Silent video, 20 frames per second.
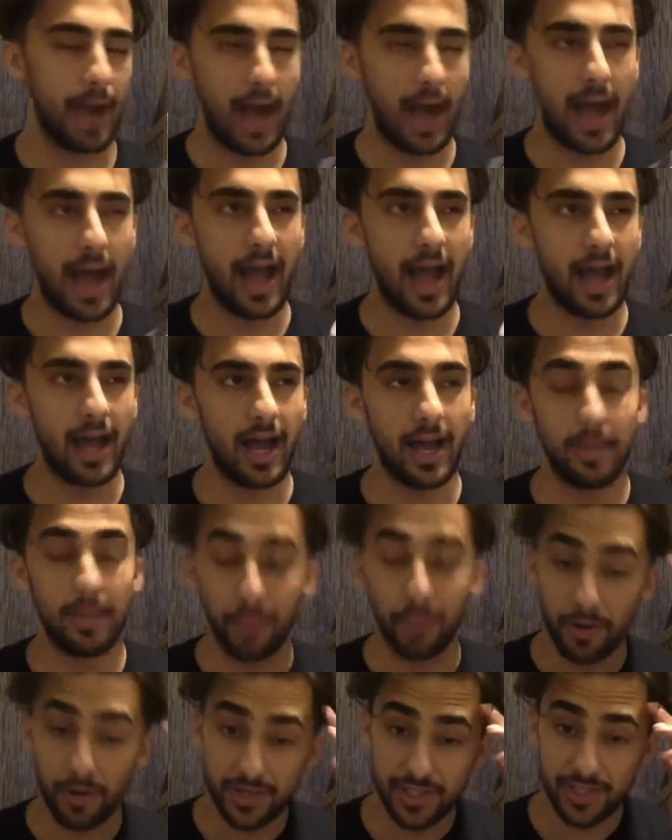I
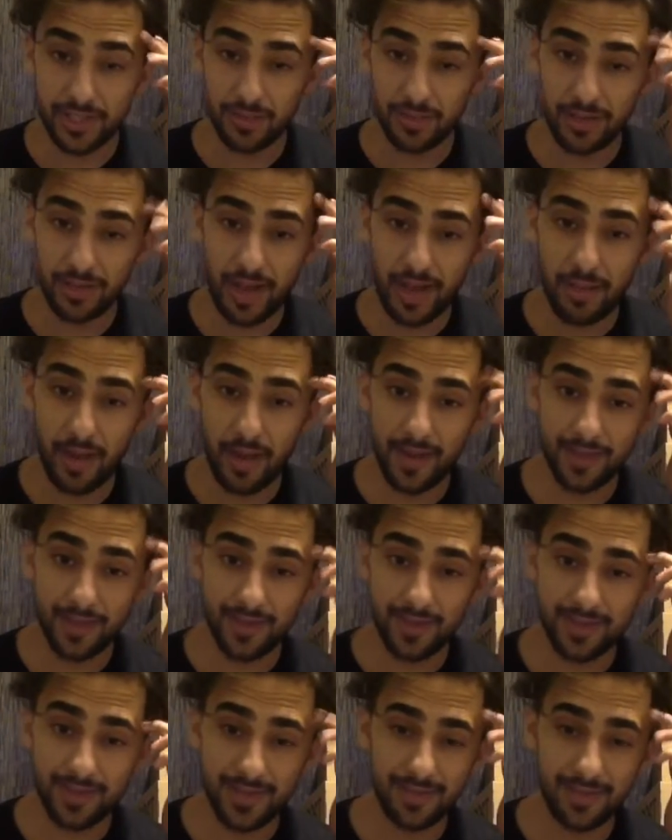personally would not buy
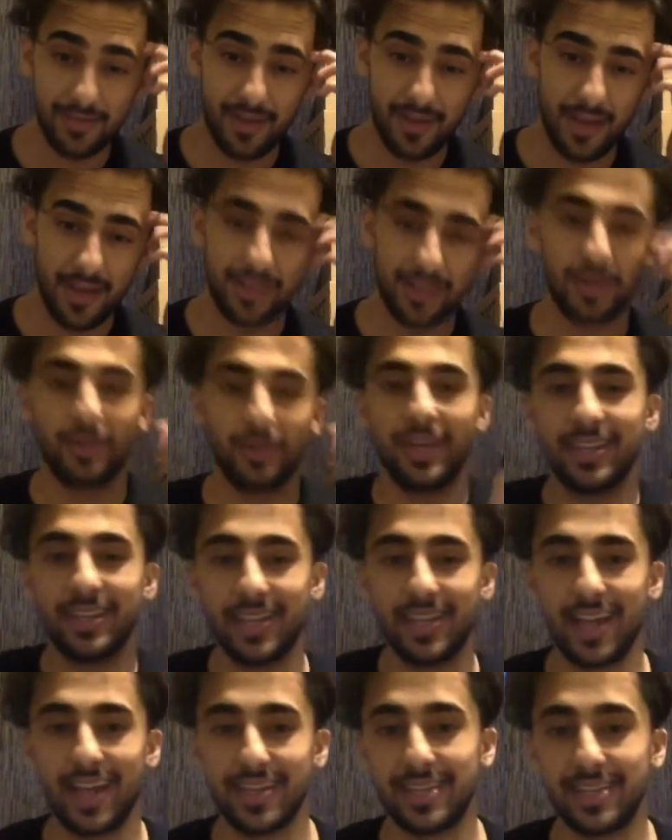those. I don't like the
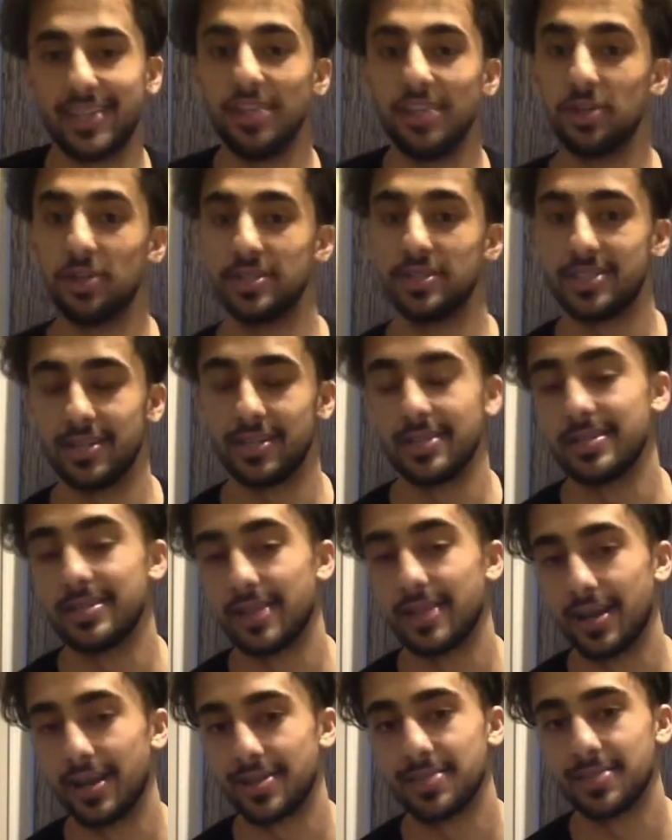idea that you could see your
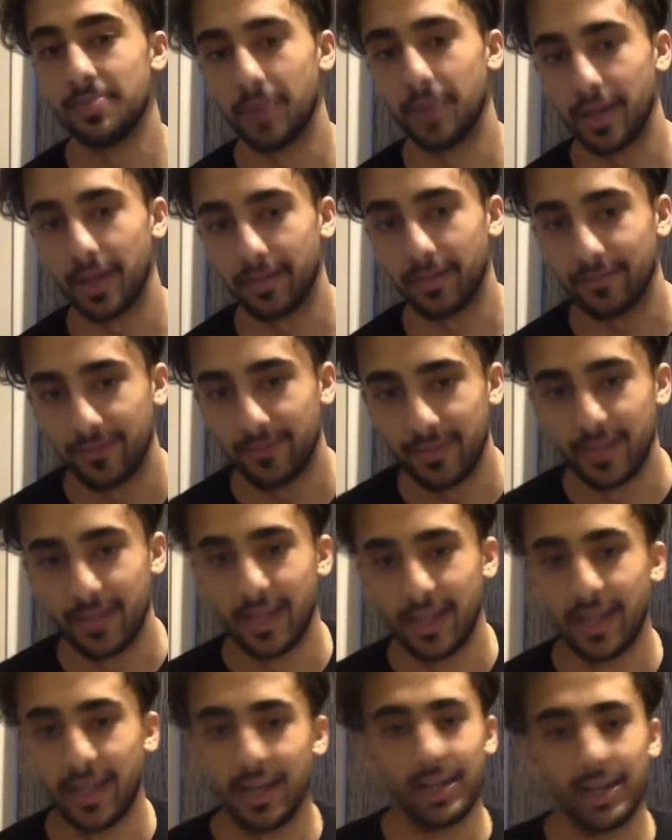socks, but
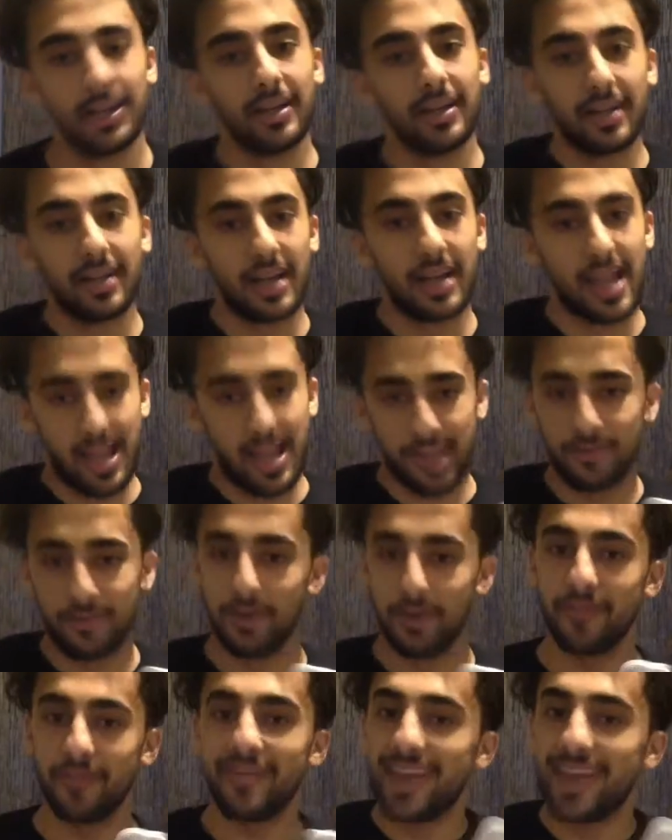if you're
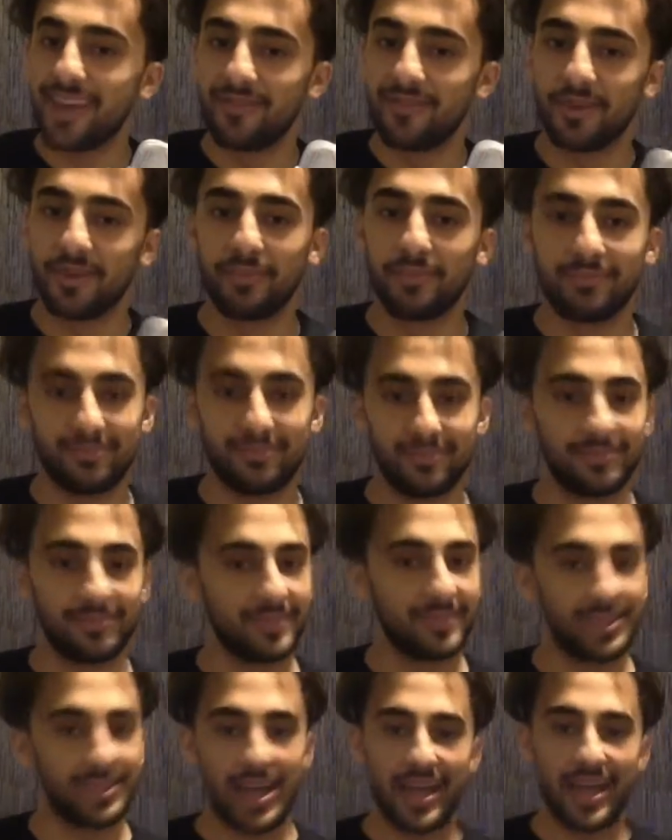a fan of them,
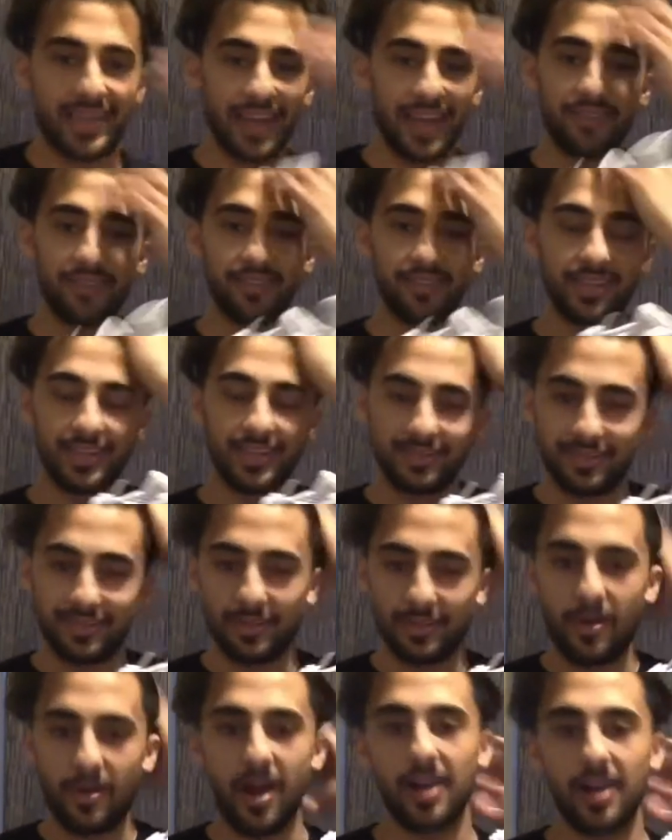I definitely
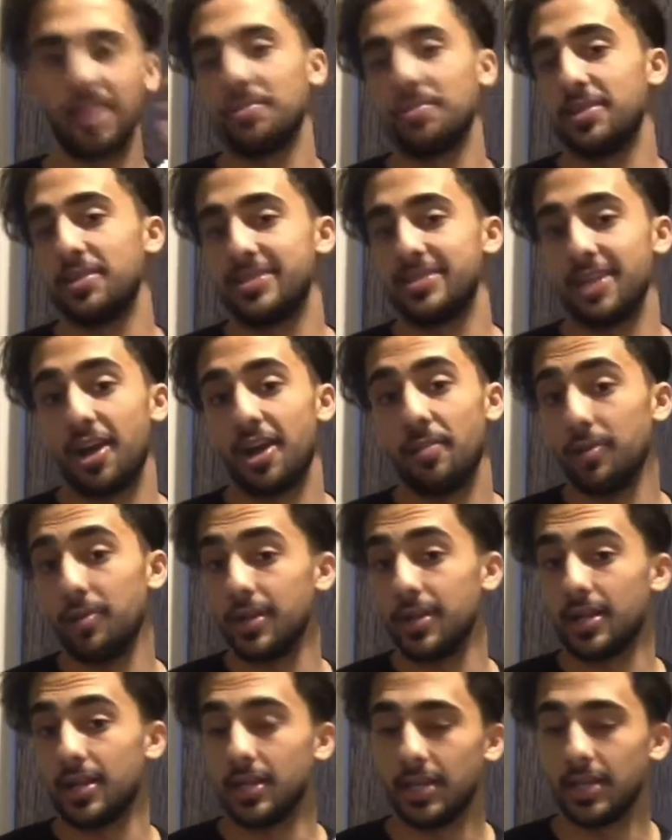rock them because they are pretty
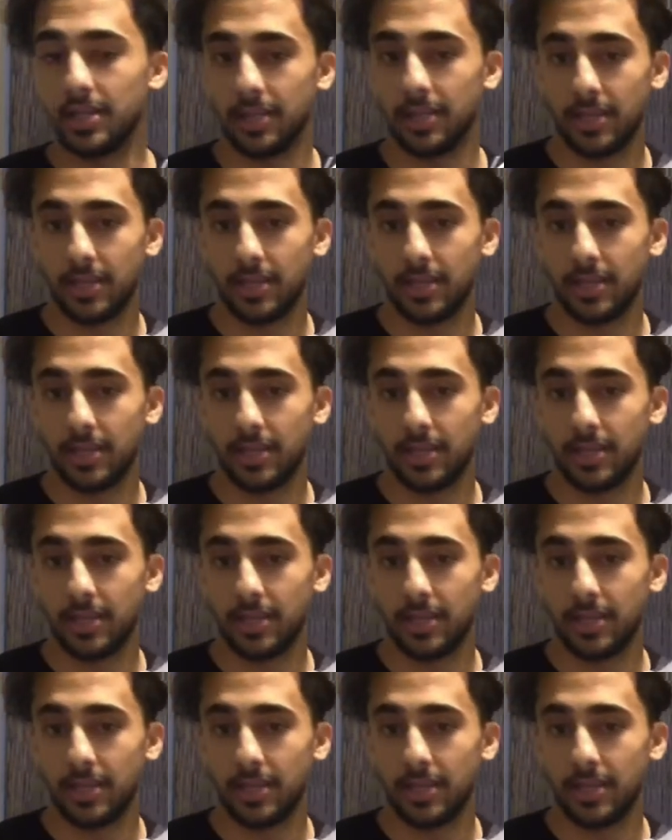clean.